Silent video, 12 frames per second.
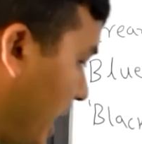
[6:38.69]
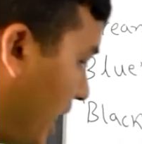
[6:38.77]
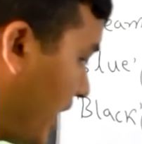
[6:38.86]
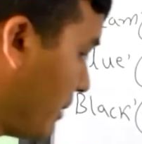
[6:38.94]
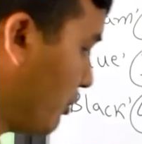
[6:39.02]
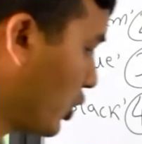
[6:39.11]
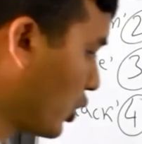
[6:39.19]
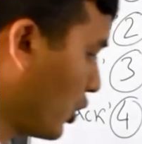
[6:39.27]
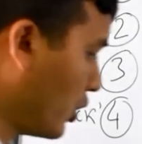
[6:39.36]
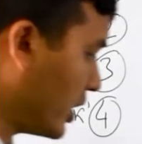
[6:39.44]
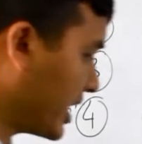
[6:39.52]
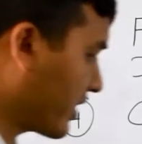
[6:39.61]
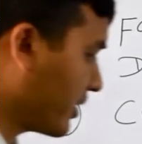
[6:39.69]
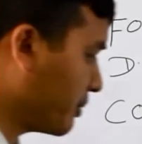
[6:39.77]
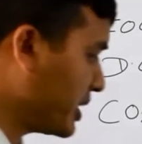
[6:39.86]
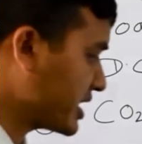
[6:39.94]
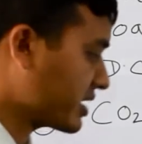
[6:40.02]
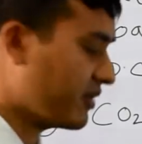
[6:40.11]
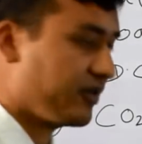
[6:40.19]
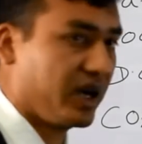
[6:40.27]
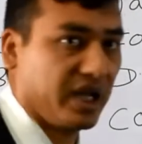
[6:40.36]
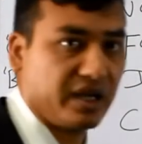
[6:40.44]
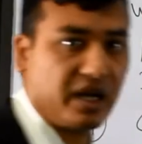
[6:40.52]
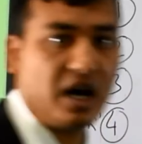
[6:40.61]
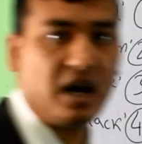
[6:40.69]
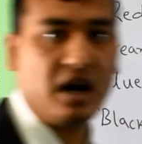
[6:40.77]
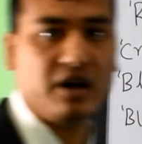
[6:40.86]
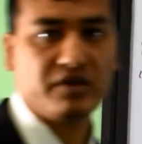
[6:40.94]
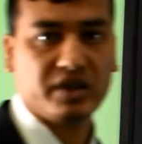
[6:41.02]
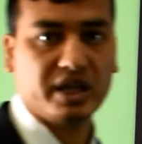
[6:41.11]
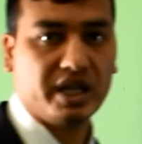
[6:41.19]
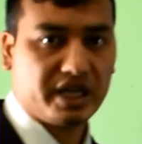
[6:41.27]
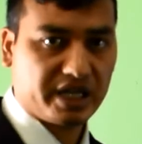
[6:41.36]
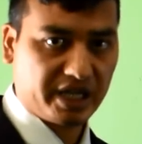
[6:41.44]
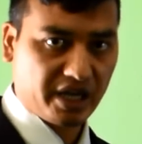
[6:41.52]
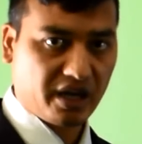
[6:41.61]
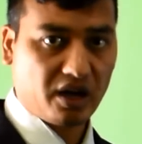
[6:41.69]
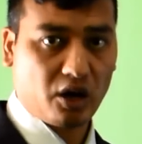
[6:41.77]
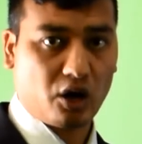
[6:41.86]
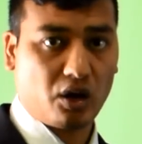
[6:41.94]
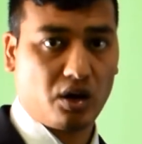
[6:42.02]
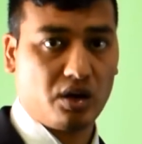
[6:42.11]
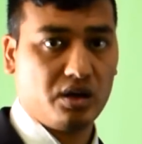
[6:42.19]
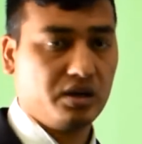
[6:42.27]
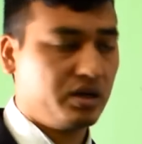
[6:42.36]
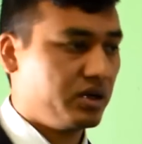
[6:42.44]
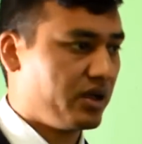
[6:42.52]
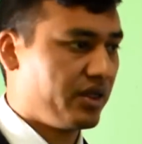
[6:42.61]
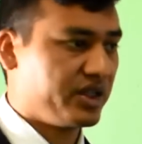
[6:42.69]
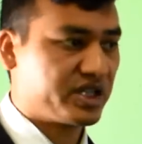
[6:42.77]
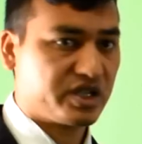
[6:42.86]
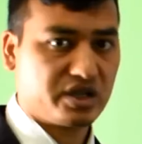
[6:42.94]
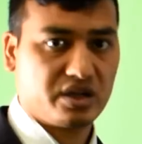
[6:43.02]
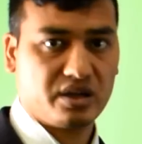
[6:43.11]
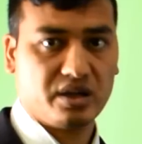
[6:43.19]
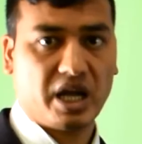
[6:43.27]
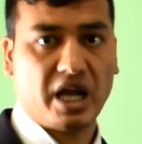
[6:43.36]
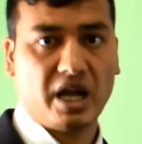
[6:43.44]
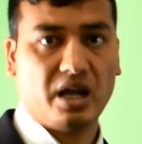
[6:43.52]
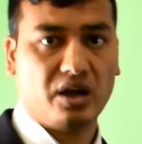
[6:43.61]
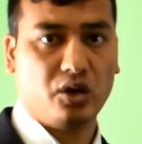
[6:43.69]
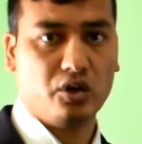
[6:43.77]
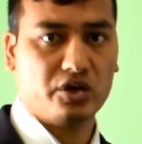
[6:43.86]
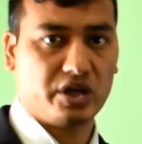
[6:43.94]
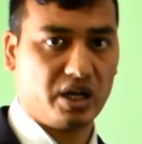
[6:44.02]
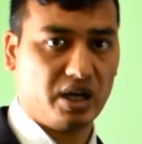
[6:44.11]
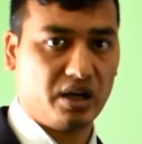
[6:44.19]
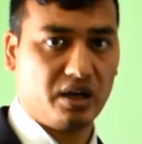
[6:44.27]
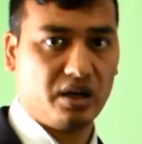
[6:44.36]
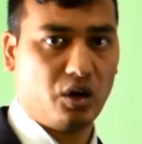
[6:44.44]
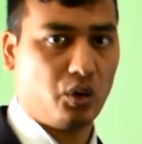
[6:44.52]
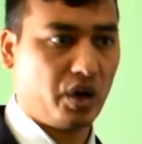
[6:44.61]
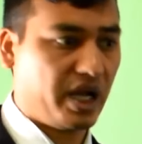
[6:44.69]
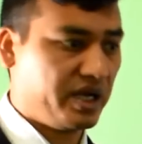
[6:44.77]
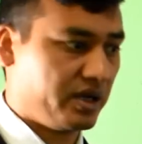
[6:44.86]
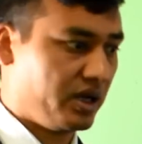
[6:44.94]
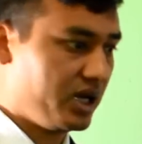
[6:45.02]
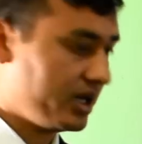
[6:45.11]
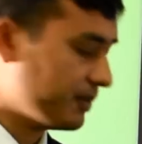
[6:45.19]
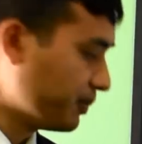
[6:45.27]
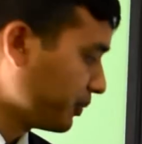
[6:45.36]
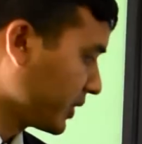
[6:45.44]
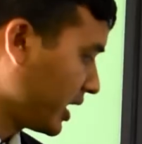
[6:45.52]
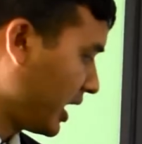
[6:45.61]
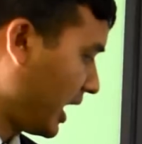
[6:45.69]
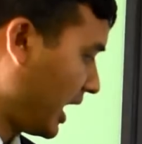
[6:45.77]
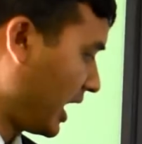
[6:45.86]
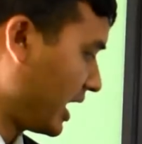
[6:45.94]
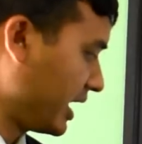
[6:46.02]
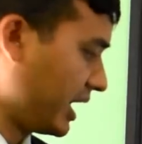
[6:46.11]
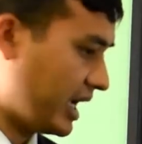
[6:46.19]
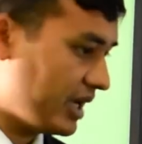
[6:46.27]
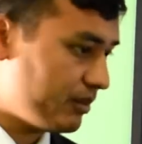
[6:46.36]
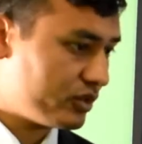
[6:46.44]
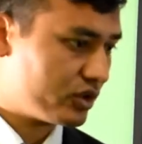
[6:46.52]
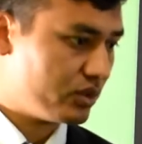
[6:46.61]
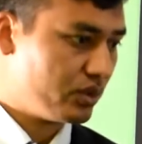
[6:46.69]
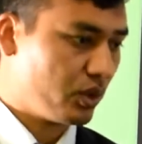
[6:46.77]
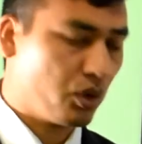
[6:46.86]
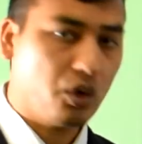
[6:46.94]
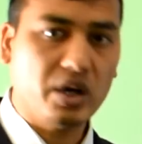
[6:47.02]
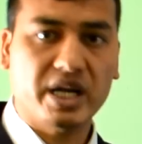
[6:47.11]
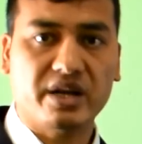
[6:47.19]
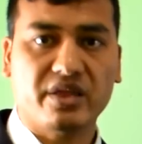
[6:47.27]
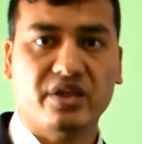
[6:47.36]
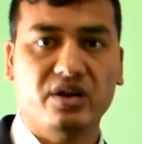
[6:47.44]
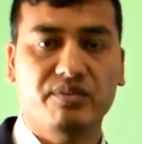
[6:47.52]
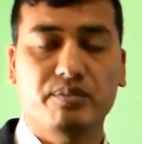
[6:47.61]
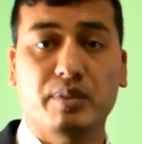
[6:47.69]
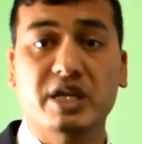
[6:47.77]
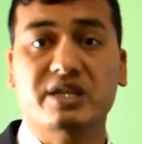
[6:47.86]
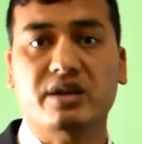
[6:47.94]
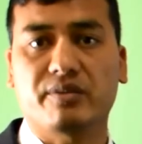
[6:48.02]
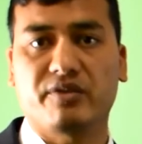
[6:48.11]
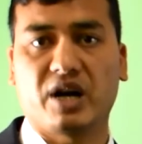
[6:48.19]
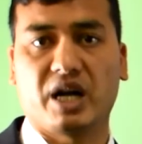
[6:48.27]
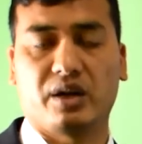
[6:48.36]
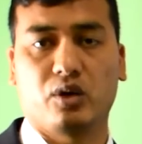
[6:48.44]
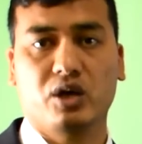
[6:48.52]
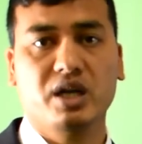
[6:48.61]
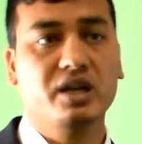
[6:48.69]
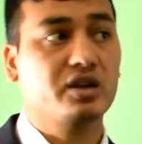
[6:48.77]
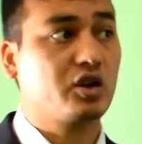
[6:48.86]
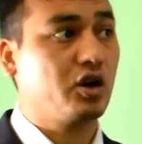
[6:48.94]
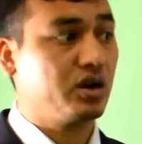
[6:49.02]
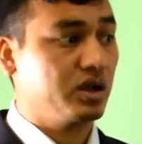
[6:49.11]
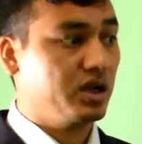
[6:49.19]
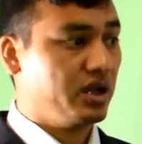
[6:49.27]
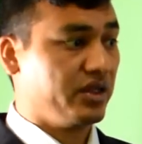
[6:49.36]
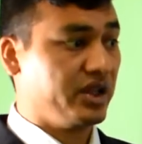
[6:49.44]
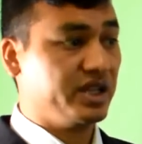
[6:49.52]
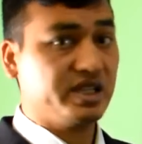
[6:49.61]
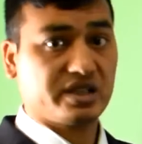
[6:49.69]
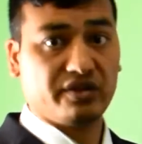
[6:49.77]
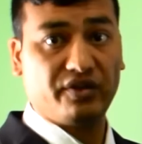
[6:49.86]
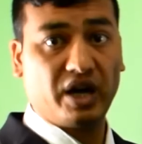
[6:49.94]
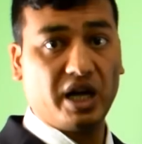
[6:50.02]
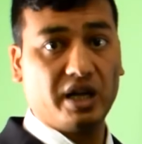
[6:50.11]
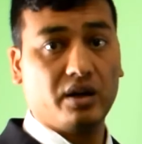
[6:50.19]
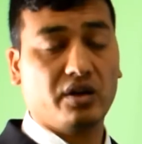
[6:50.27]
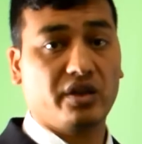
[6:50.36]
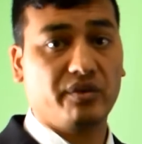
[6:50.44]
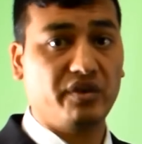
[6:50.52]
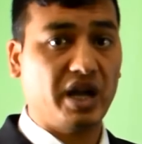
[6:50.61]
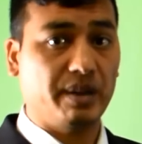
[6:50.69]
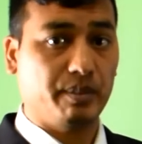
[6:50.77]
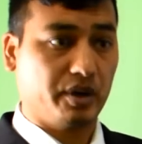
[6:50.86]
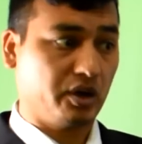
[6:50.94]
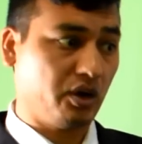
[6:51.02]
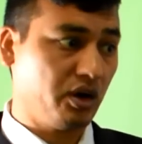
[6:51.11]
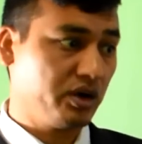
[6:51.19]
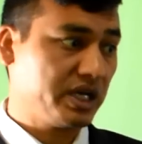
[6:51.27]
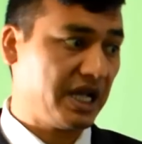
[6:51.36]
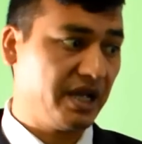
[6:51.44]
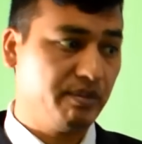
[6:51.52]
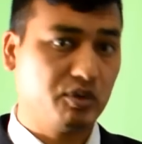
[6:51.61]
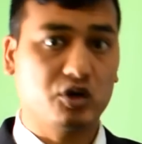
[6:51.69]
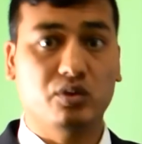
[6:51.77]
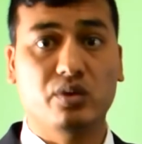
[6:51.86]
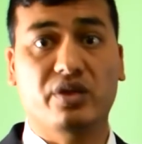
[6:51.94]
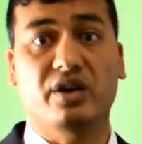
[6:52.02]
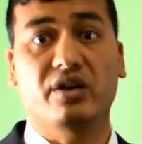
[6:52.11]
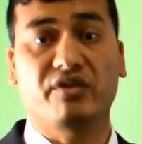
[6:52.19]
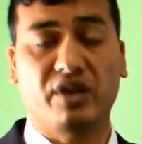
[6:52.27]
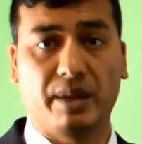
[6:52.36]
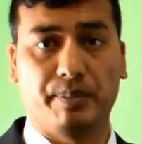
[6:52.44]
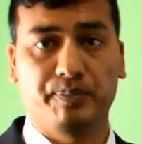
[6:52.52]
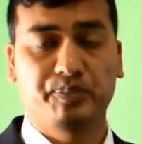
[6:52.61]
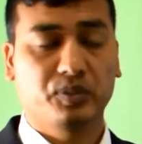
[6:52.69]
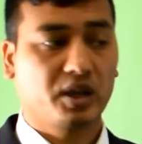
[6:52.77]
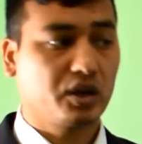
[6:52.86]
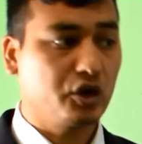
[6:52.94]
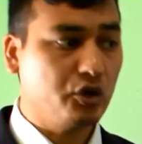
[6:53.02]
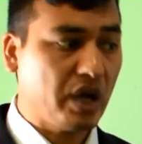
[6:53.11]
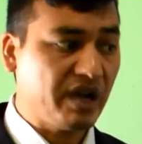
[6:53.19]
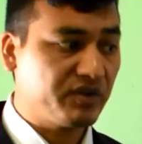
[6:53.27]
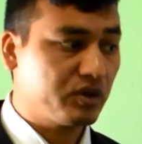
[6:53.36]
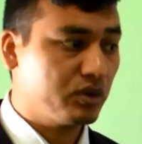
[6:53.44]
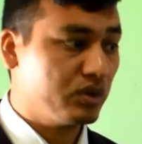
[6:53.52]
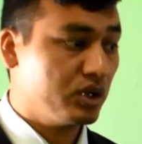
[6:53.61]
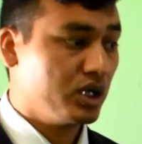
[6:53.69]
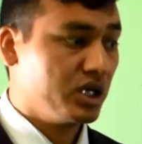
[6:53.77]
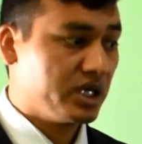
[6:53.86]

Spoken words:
aim low at the base of fire. After that, take this nozzle or handle and aim to low at the base of fire. Okay, there is a fire on the flame, don't aim to the flame. You have to